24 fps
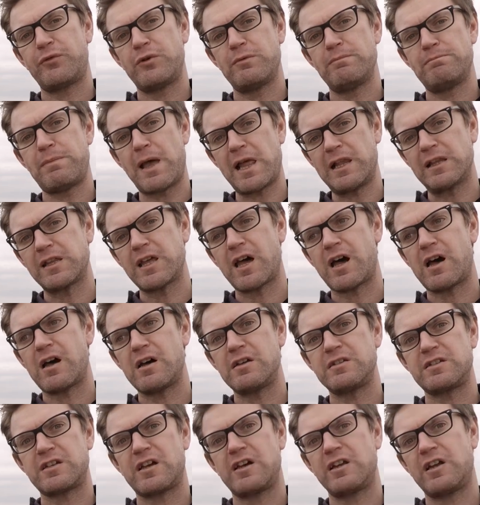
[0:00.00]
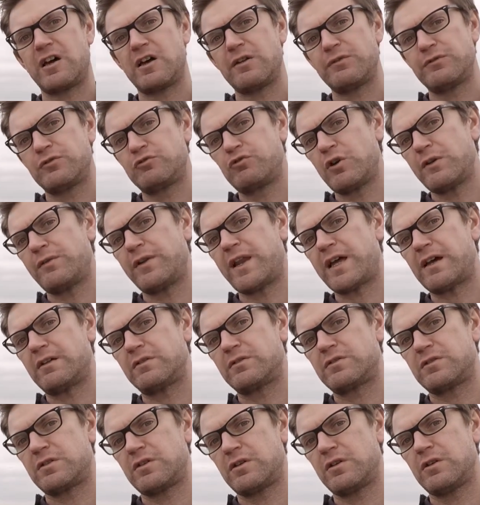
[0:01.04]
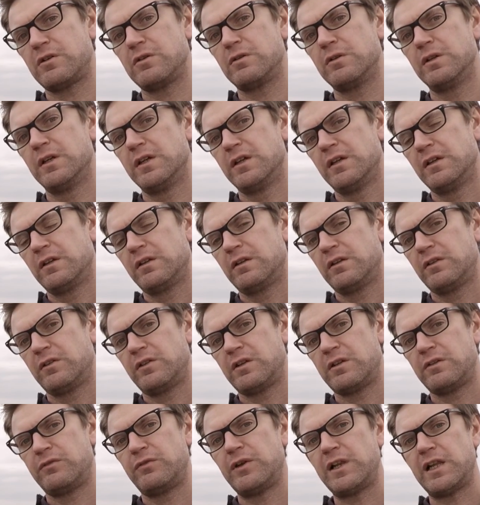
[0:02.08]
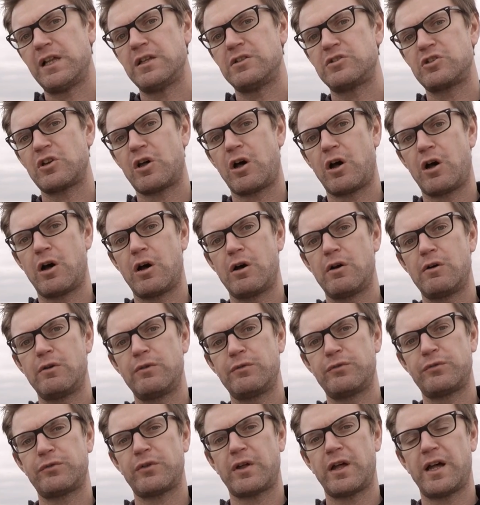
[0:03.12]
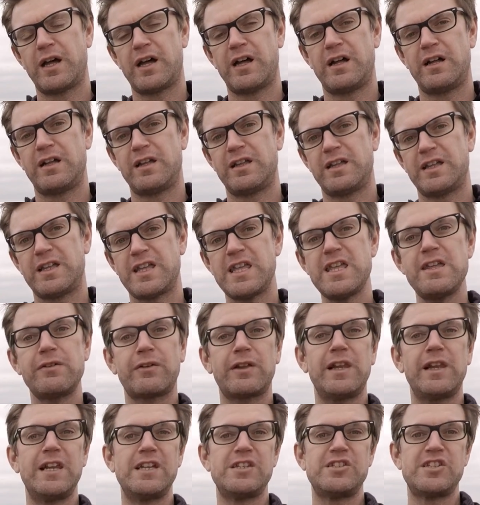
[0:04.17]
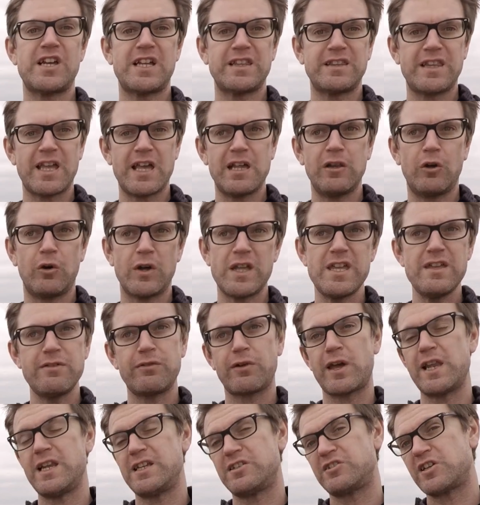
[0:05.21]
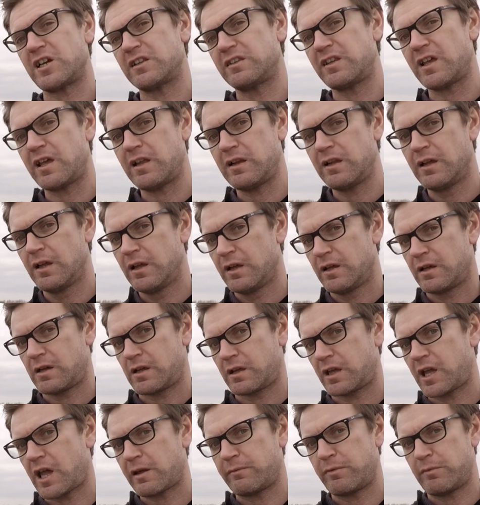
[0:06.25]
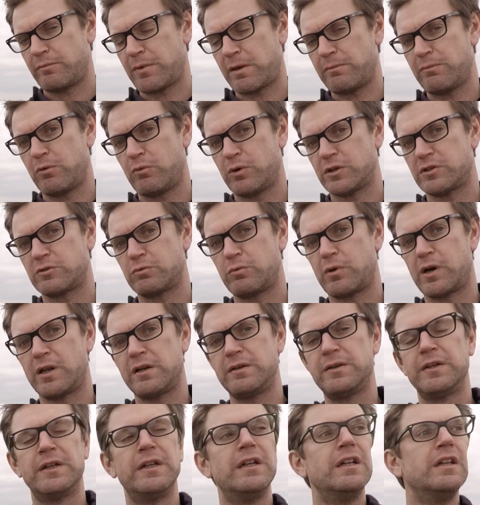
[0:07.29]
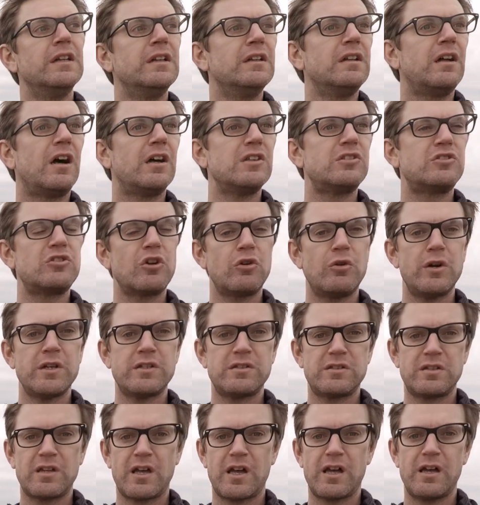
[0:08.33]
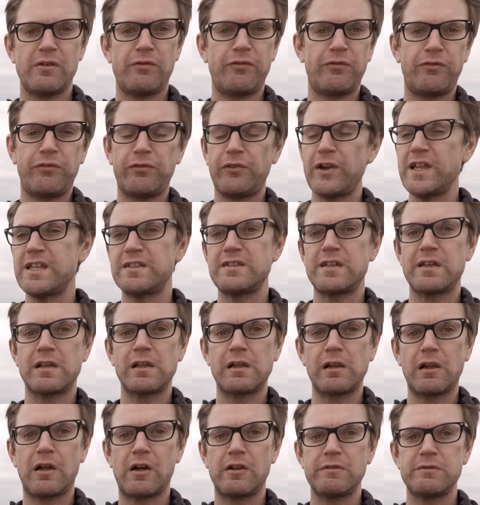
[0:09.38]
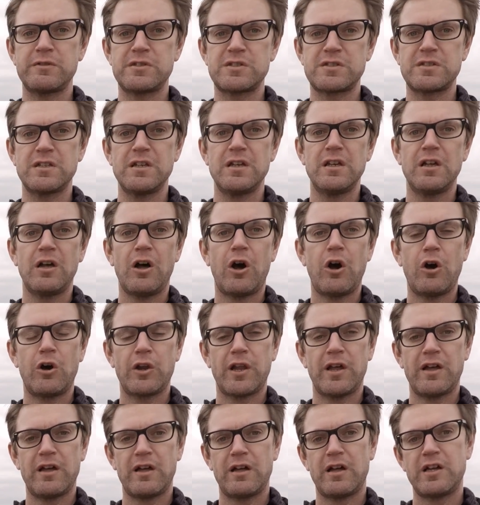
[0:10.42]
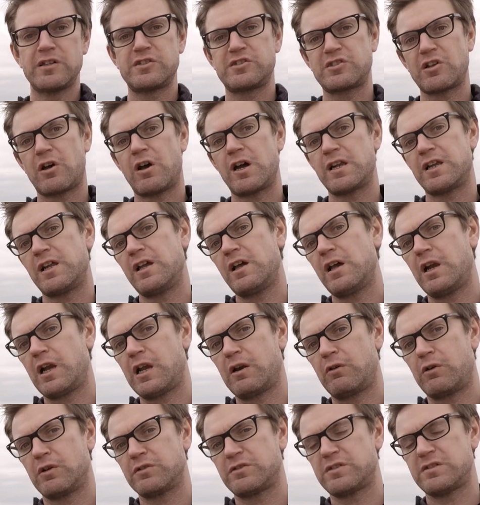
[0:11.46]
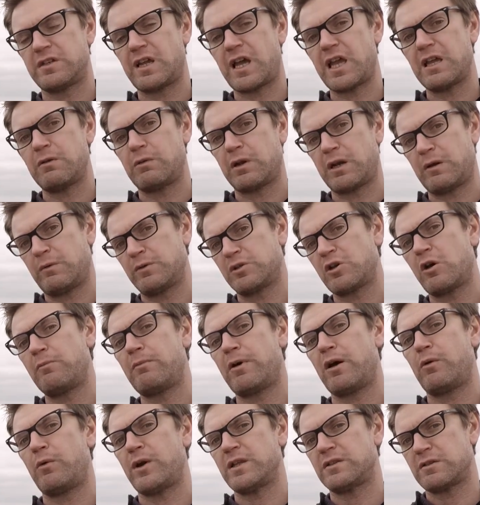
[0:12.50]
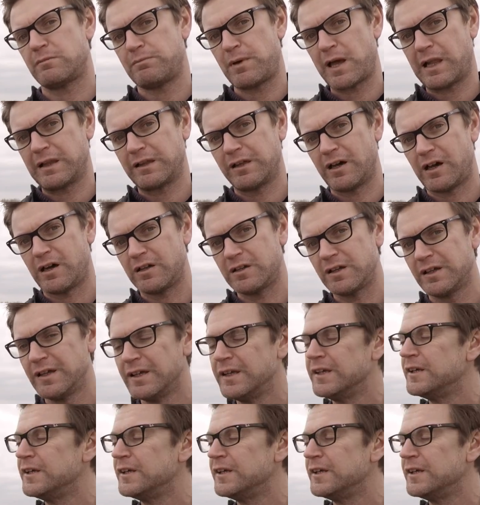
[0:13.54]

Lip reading: from Bellegarde, and I've driven out to the village of Ivry-le-Châtel or Ivry-le-Châtel. I can't remember which one. I saw its fleeting glance on a sign earlier on today when I was on my way to Bellegarde.